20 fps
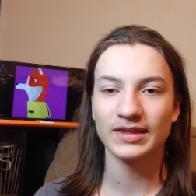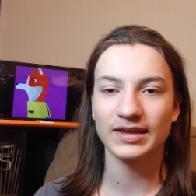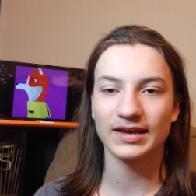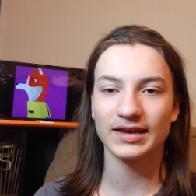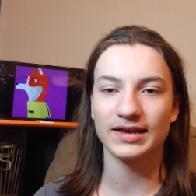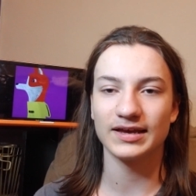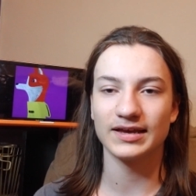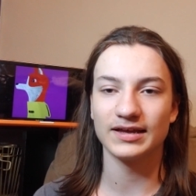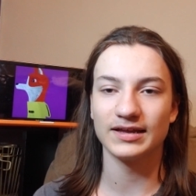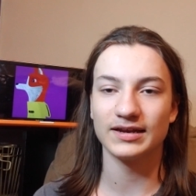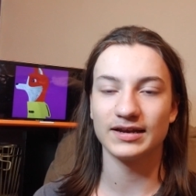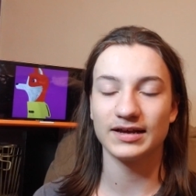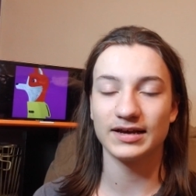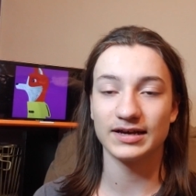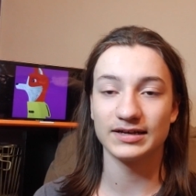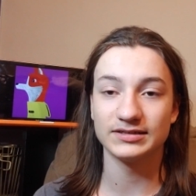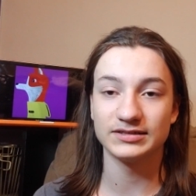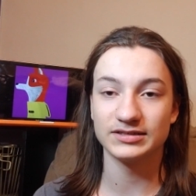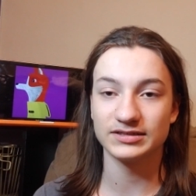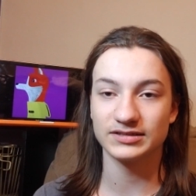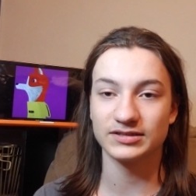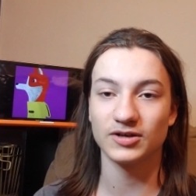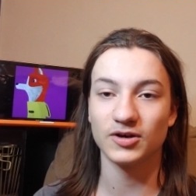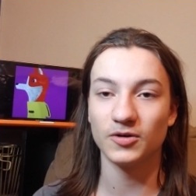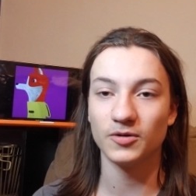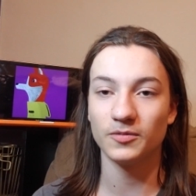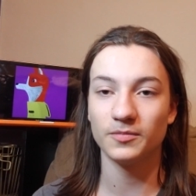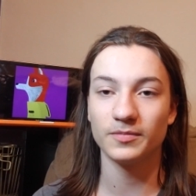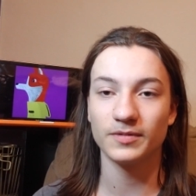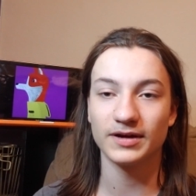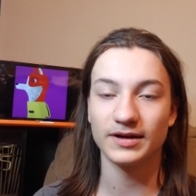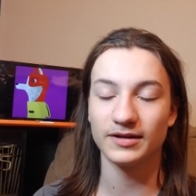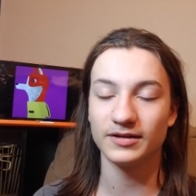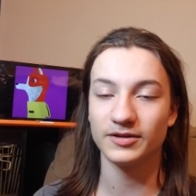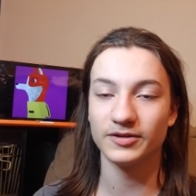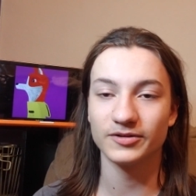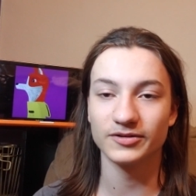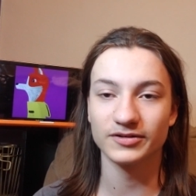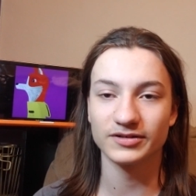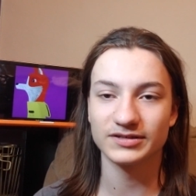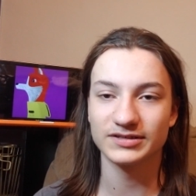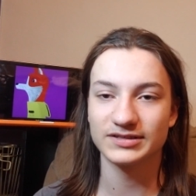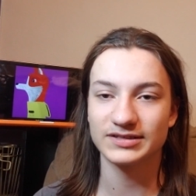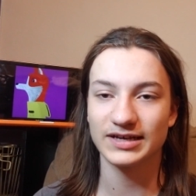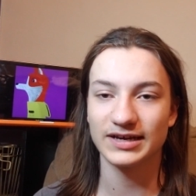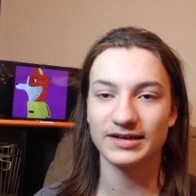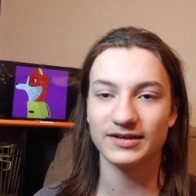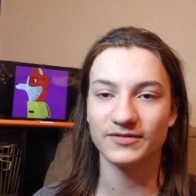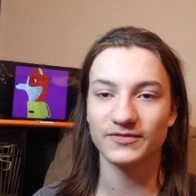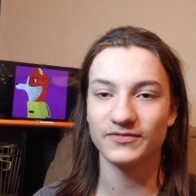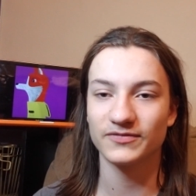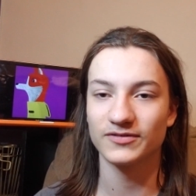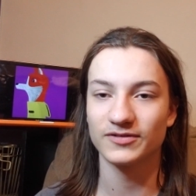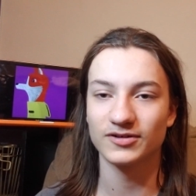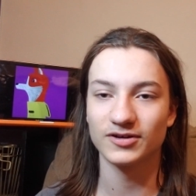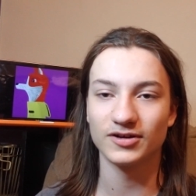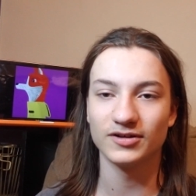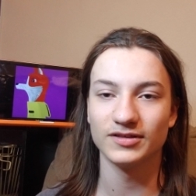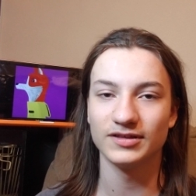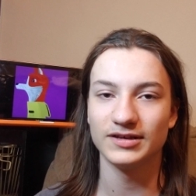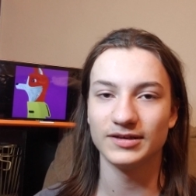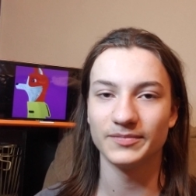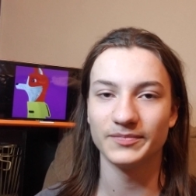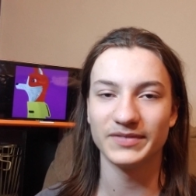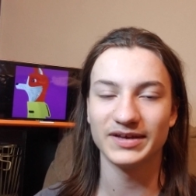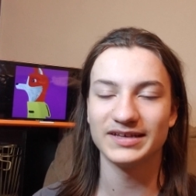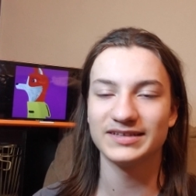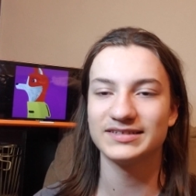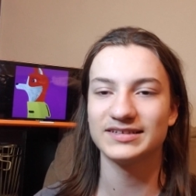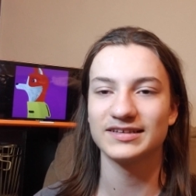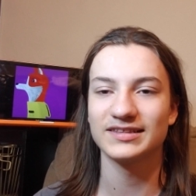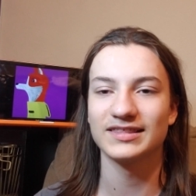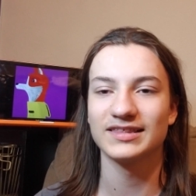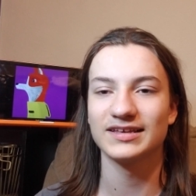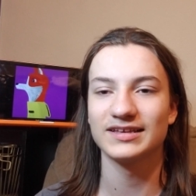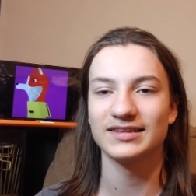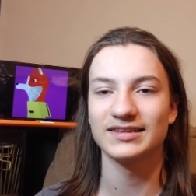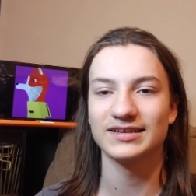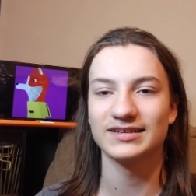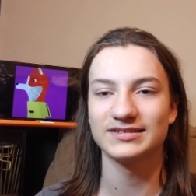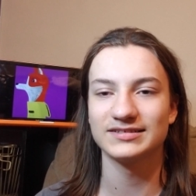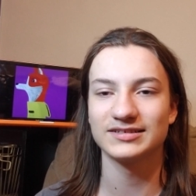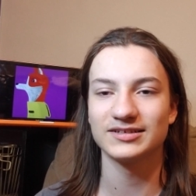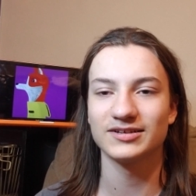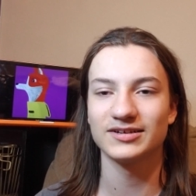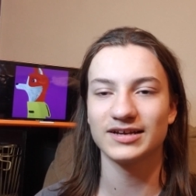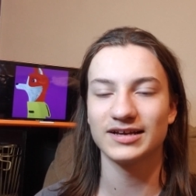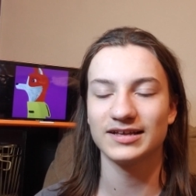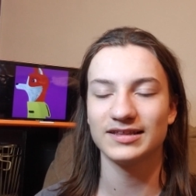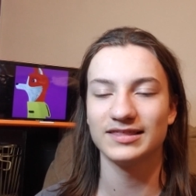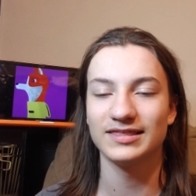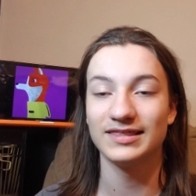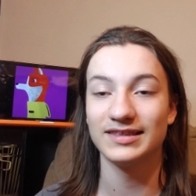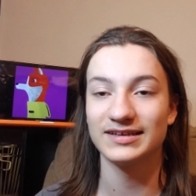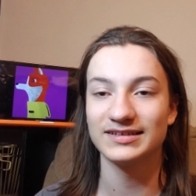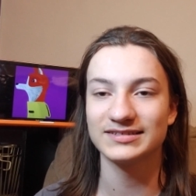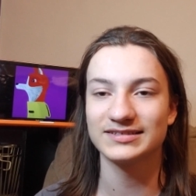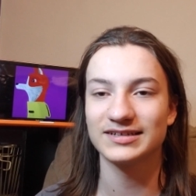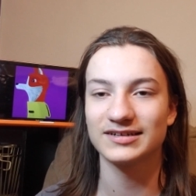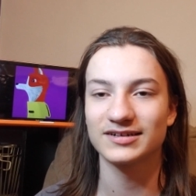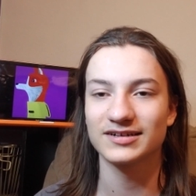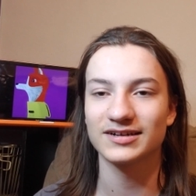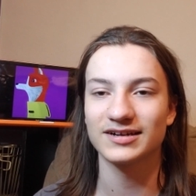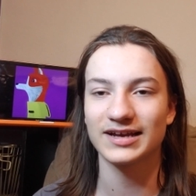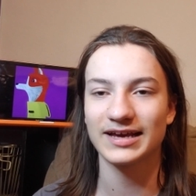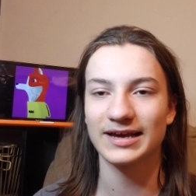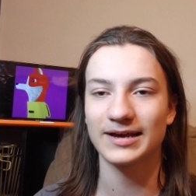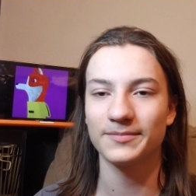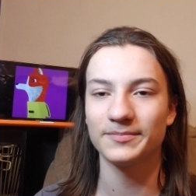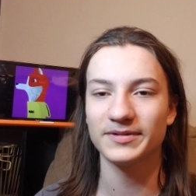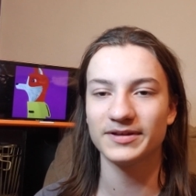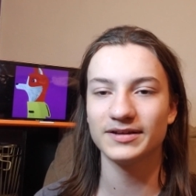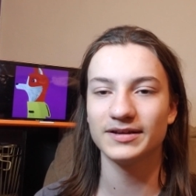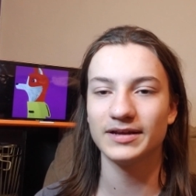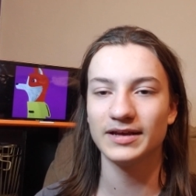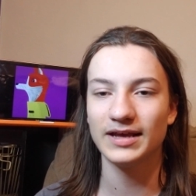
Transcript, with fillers: And I just hope you're excited for all the amazing thing that's gonna things that are gonna happen